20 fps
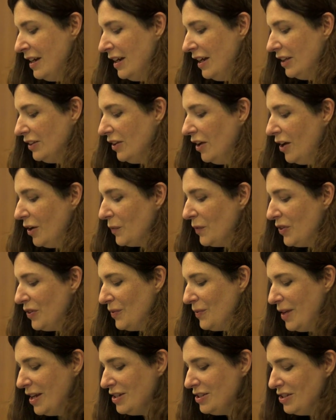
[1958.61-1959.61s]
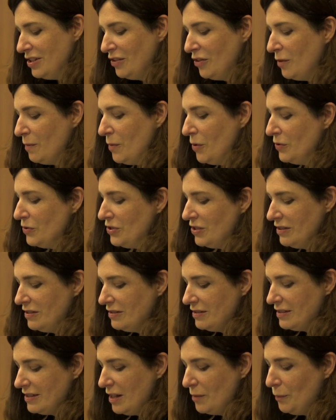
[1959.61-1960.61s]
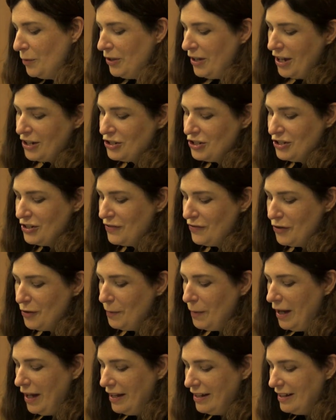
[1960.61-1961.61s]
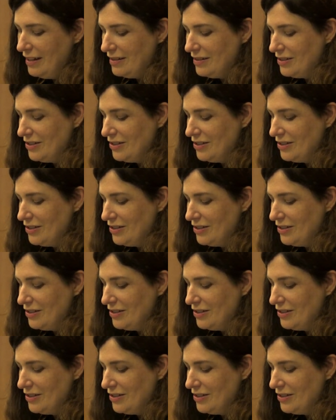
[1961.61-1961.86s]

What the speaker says: along with arranging the motions and production of their bodies,